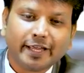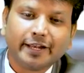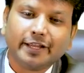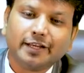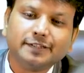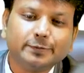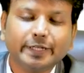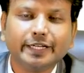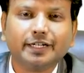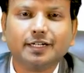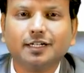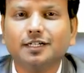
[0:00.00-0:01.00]
area
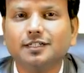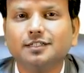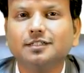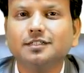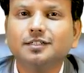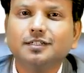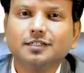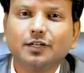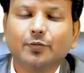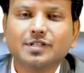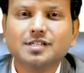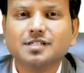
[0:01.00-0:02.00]
where
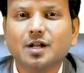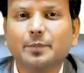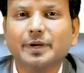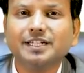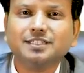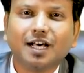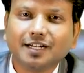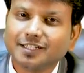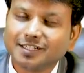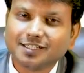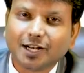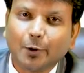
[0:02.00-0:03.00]
the questions are being
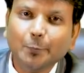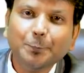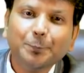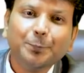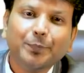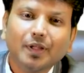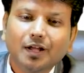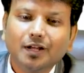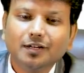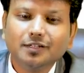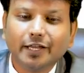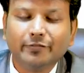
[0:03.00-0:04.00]
targeted now.
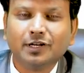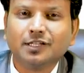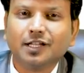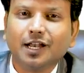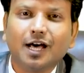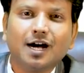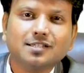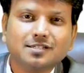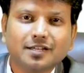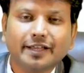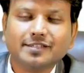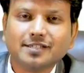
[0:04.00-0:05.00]
Even in the
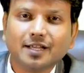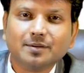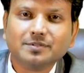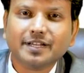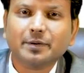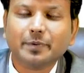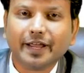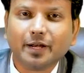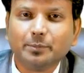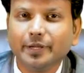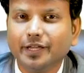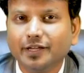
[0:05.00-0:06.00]
last exam set by
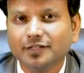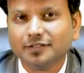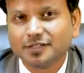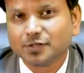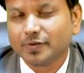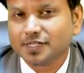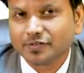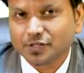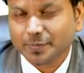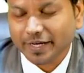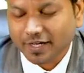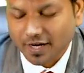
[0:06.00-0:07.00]
NBE, this question
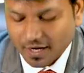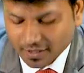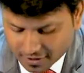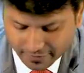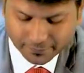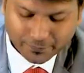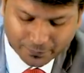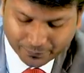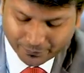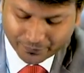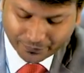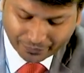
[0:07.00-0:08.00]
was being asked.
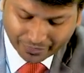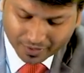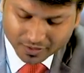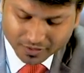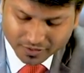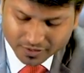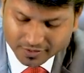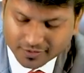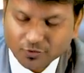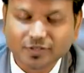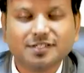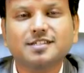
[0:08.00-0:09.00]

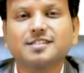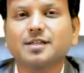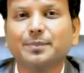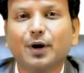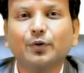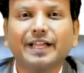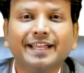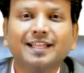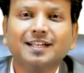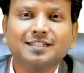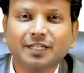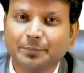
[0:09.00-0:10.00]
So this is about
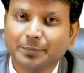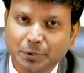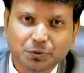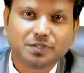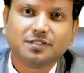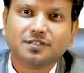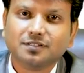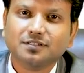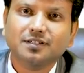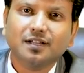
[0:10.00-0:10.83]
inhalant abuse.